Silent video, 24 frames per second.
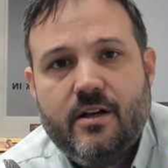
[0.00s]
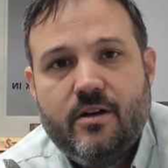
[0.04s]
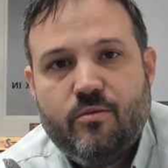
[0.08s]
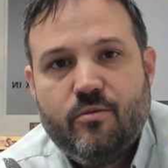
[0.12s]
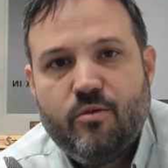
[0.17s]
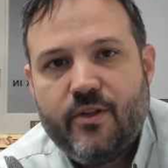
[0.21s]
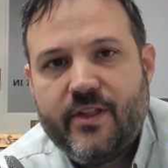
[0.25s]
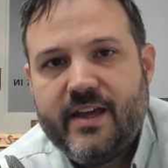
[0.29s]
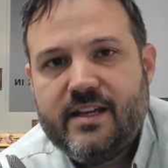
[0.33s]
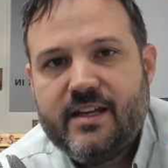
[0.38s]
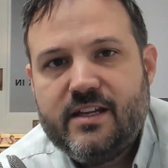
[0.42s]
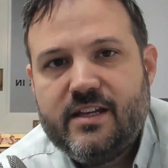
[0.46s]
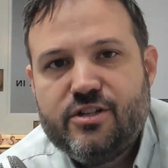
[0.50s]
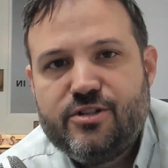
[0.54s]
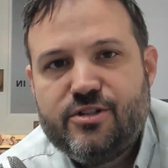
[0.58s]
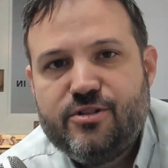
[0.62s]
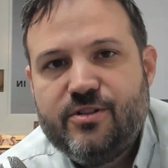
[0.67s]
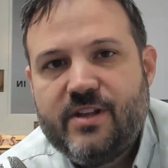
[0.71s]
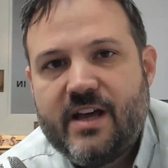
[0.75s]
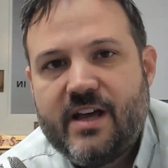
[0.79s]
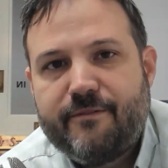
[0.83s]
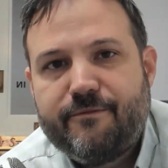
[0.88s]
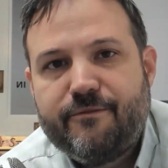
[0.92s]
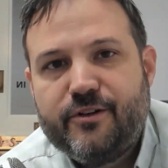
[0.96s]
Well, they
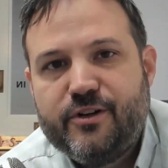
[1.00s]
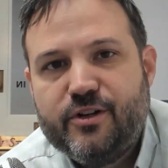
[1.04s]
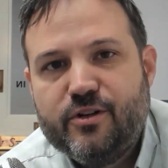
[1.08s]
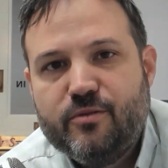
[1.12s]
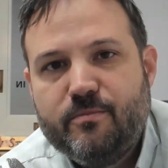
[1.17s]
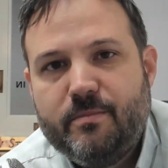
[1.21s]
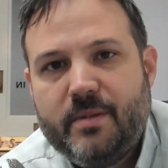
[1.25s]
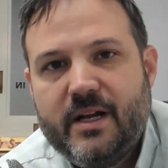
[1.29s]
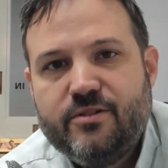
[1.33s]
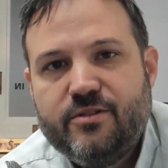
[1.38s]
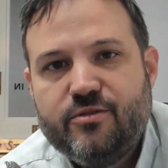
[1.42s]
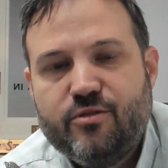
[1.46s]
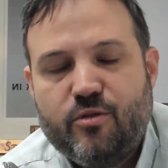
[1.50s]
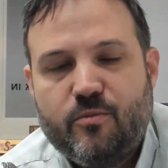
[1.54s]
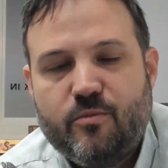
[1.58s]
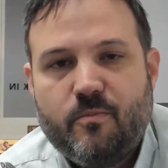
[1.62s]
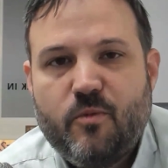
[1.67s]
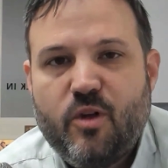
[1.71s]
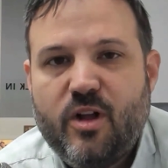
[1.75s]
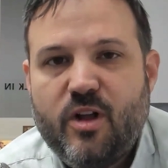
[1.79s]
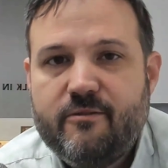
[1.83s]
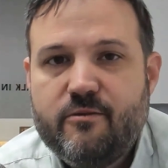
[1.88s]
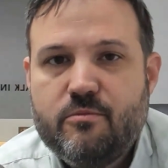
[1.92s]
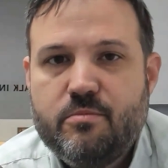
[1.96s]
issue that for your bedroom.
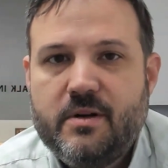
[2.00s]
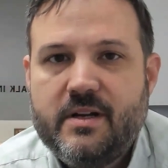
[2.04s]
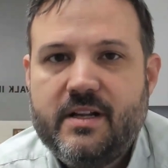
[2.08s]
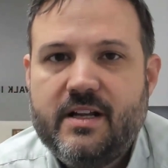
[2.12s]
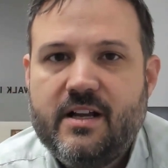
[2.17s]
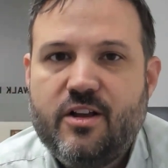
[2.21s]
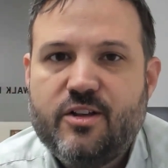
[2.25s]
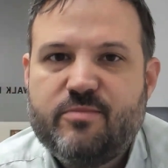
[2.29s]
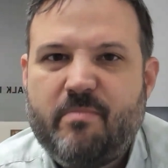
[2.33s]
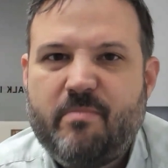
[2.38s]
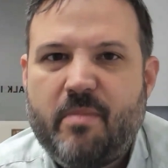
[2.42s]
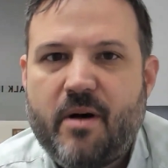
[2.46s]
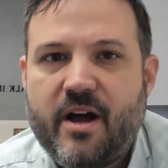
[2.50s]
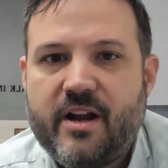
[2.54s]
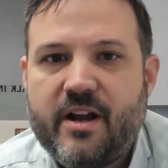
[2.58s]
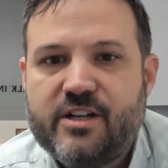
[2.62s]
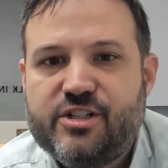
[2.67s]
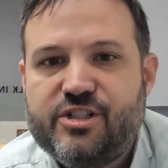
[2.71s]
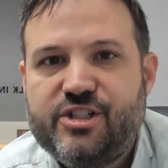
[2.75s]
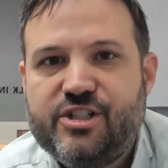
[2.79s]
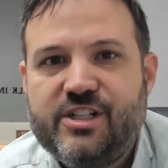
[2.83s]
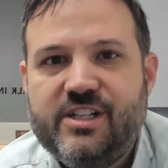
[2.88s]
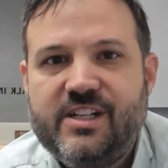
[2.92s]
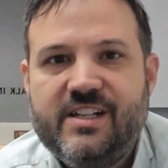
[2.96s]
Well, everybody else bought a
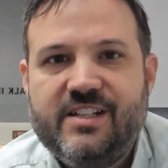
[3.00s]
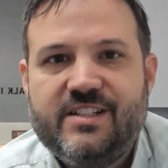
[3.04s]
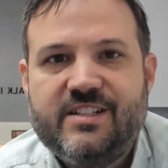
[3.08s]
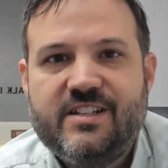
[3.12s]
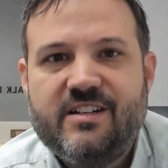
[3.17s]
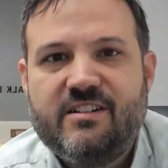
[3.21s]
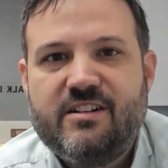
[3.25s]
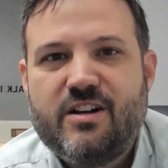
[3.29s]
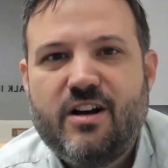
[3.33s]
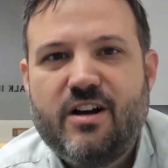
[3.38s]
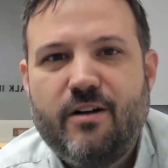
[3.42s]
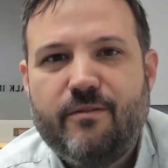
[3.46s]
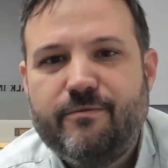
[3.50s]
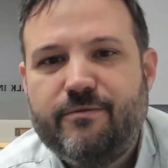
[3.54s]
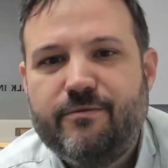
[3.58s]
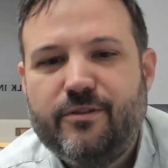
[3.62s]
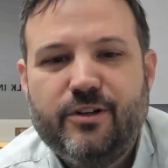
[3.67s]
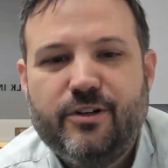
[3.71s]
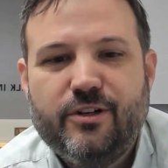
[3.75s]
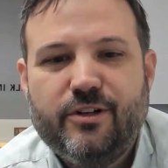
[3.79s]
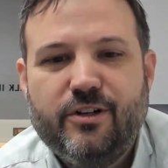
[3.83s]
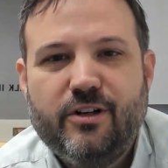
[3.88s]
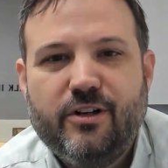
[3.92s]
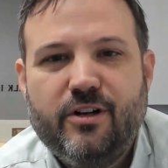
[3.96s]
sheets and
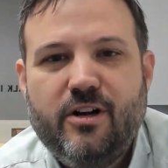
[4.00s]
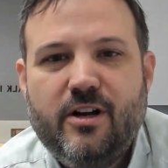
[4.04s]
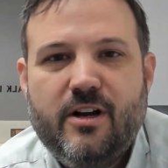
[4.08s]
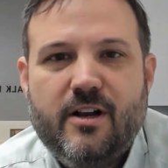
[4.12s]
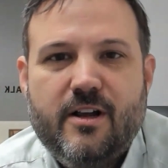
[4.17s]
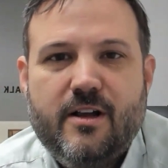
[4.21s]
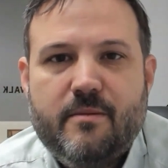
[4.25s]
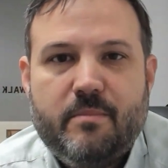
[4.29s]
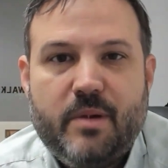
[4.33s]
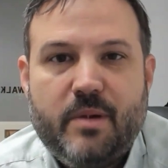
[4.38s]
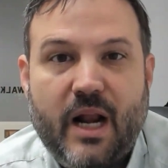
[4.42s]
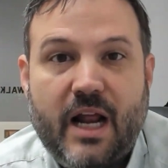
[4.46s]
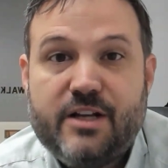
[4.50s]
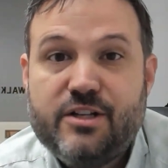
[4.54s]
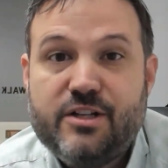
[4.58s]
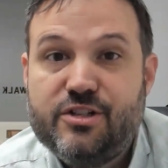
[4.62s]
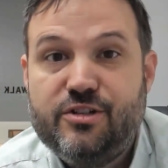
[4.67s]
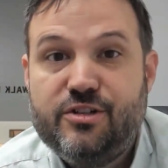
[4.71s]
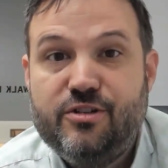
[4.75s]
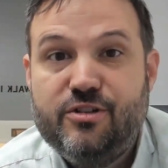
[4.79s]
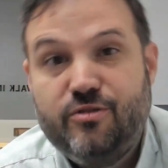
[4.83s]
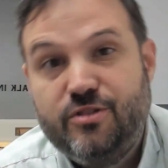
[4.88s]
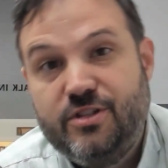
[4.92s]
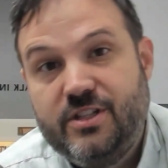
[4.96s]
comforter, but I
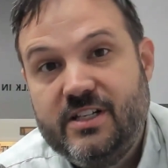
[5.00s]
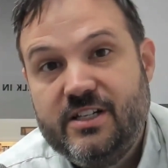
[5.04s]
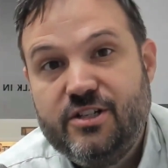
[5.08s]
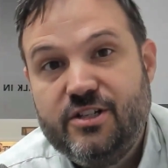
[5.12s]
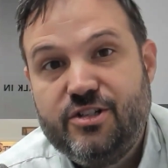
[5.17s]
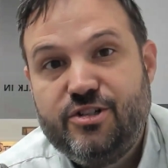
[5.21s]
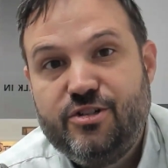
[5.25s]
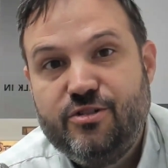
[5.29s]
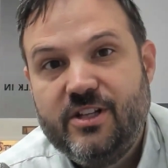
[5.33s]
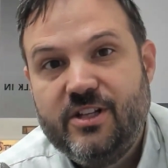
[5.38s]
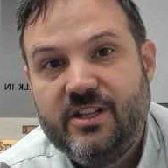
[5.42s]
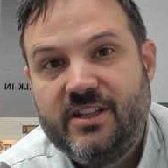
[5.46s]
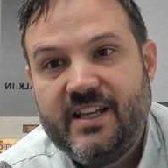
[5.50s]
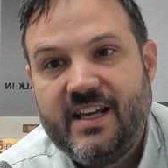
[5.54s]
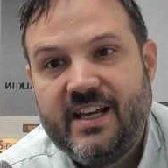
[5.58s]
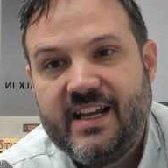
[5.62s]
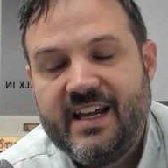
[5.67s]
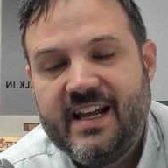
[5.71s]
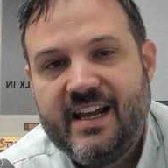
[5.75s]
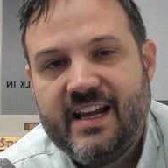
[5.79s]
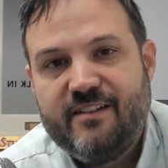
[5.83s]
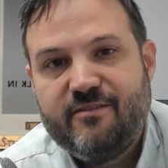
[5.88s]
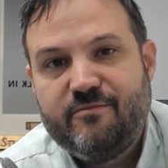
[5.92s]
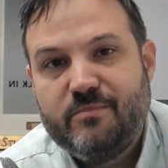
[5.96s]
just used the issue that they
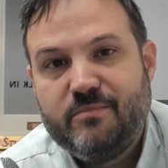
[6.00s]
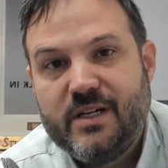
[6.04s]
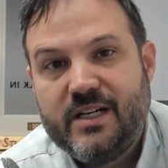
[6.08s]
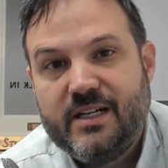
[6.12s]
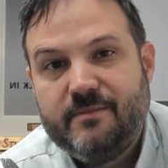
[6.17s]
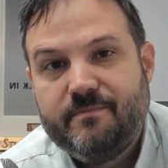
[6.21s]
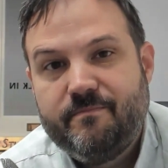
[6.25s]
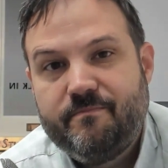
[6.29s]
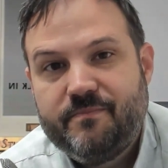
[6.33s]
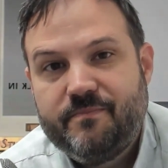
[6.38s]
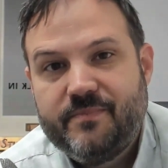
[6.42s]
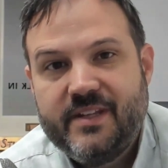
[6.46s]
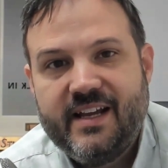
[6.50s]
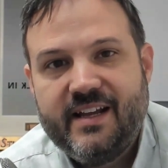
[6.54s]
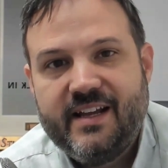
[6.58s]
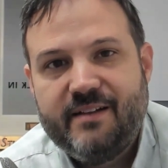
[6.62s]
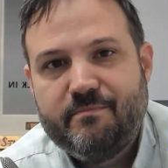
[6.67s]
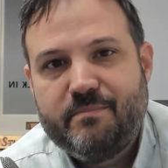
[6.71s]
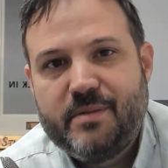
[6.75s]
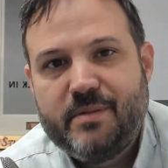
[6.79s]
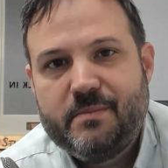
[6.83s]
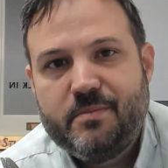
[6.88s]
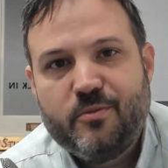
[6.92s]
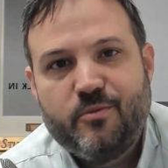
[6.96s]
gave me,
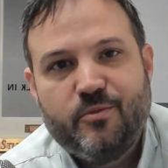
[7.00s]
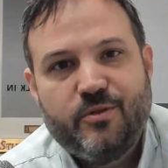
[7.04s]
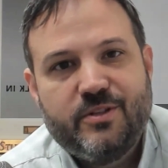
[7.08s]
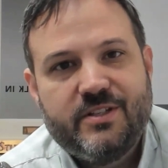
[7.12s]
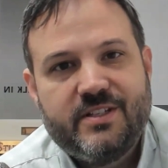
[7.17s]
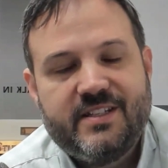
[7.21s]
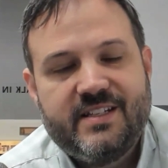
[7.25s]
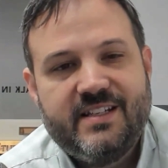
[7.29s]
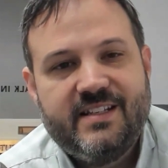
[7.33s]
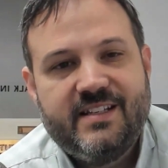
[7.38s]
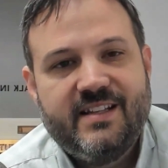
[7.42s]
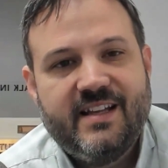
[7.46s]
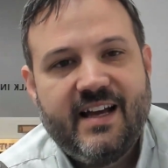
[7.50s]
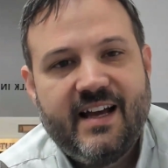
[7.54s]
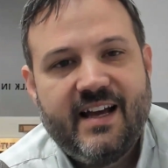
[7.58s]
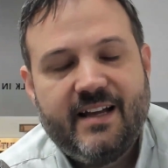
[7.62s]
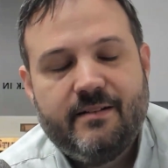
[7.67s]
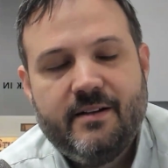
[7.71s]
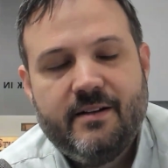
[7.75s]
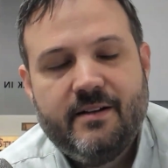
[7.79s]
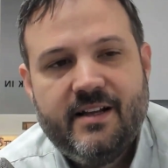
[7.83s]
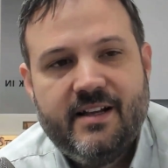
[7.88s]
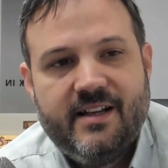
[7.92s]
and people would see that.